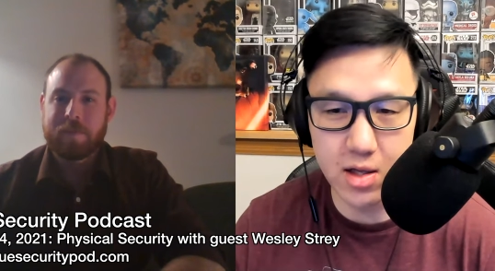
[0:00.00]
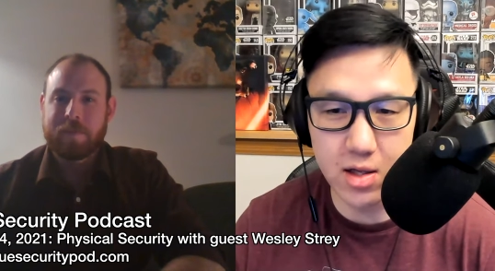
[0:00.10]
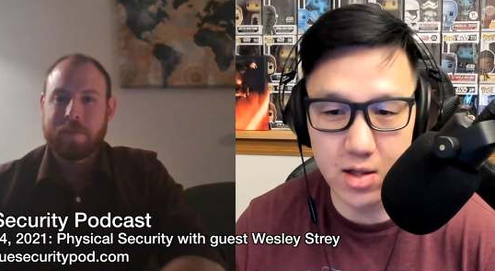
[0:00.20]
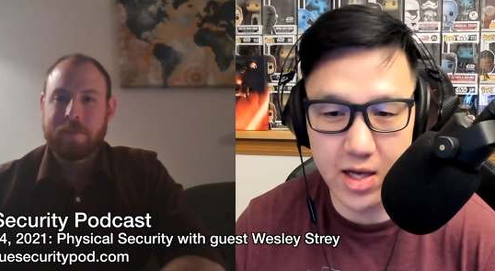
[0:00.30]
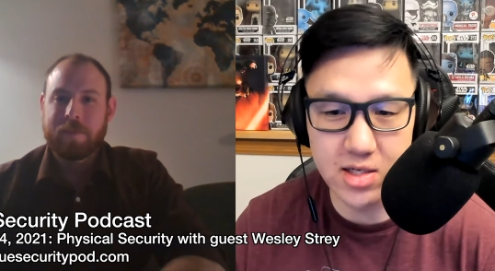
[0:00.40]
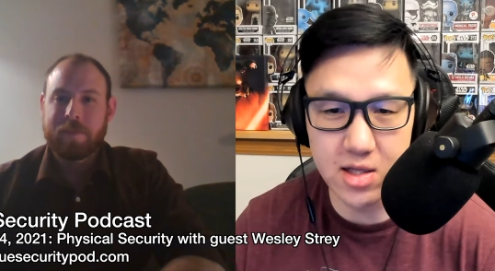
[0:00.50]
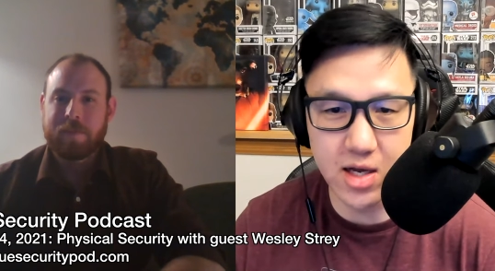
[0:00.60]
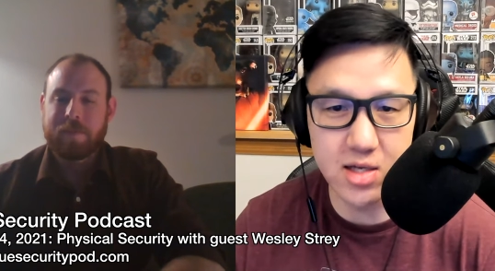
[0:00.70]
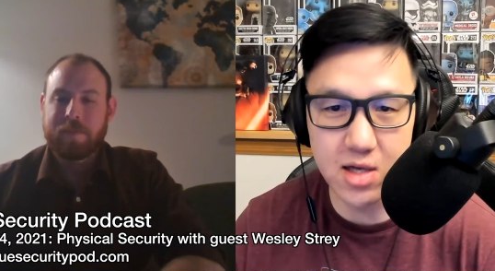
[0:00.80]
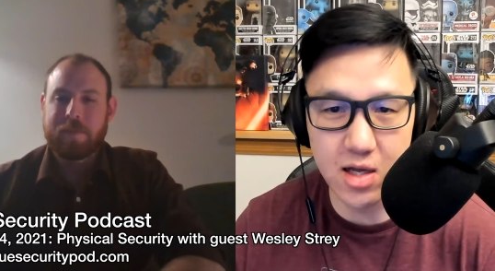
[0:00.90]
Speaker 1: less and
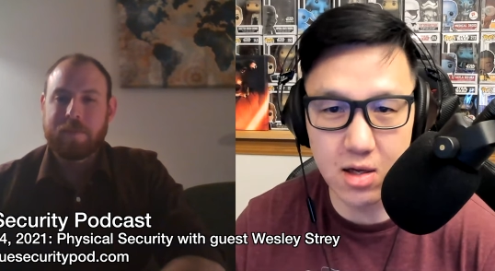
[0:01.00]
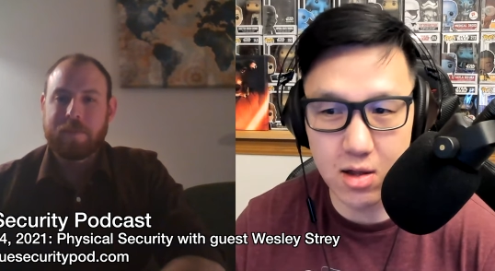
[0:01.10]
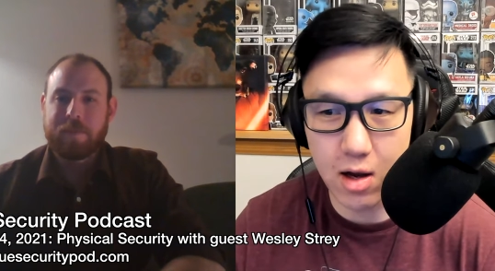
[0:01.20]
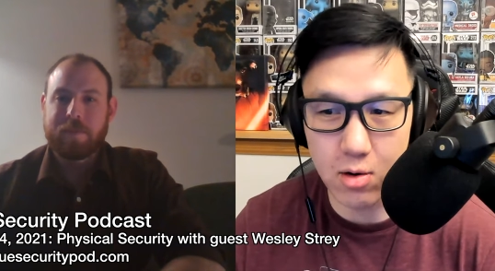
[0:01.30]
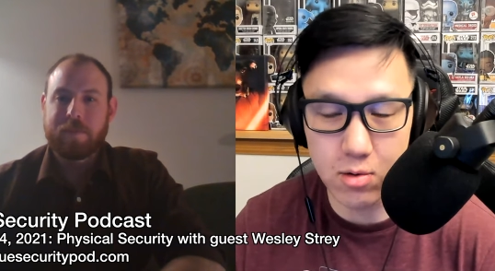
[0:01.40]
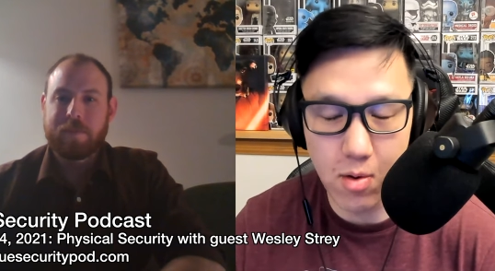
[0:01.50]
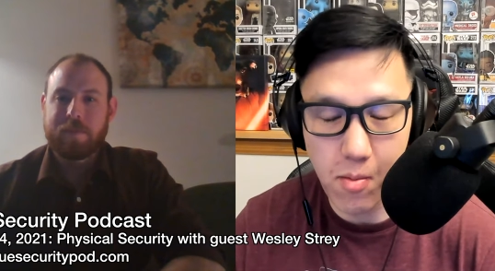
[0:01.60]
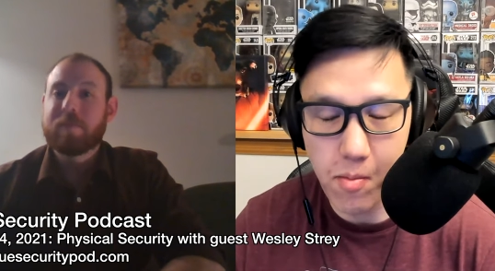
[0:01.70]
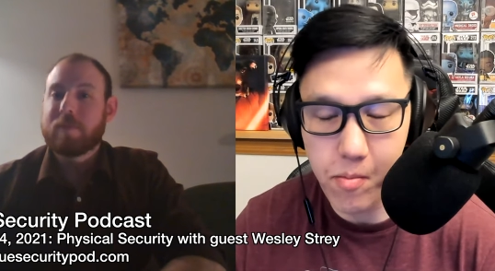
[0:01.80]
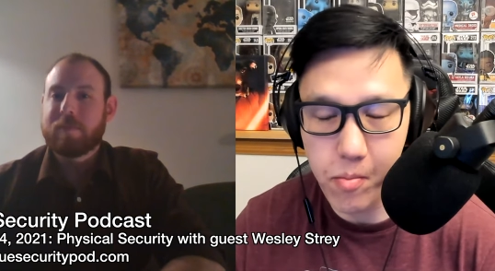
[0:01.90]
less on the cloud.
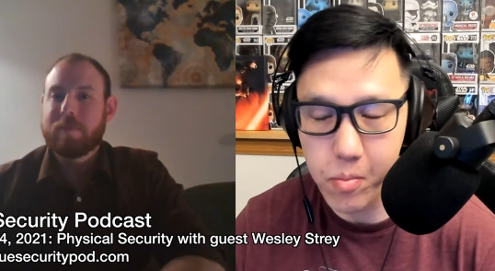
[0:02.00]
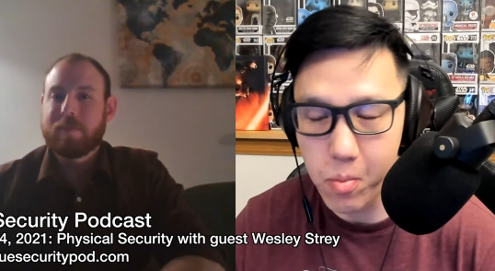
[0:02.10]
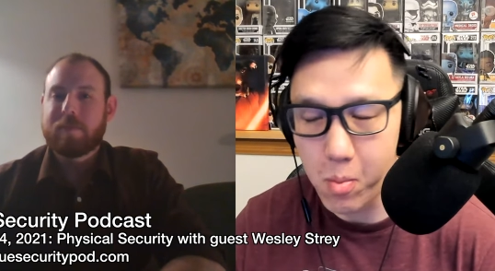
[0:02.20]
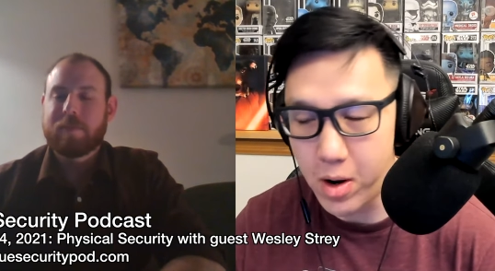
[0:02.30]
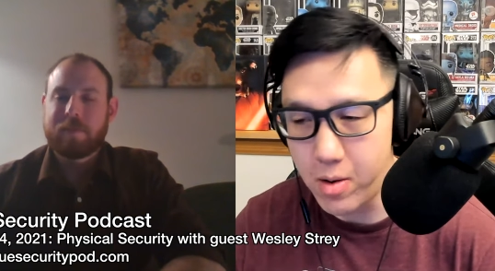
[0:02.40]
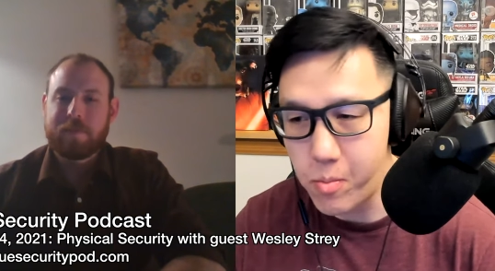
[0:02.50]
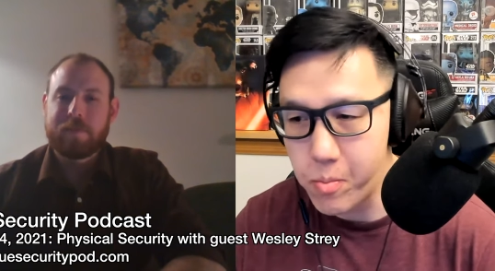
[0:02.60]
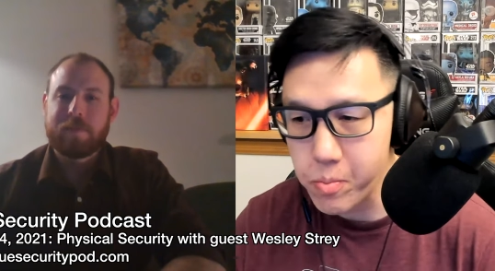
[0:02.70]
Mm-hmm. But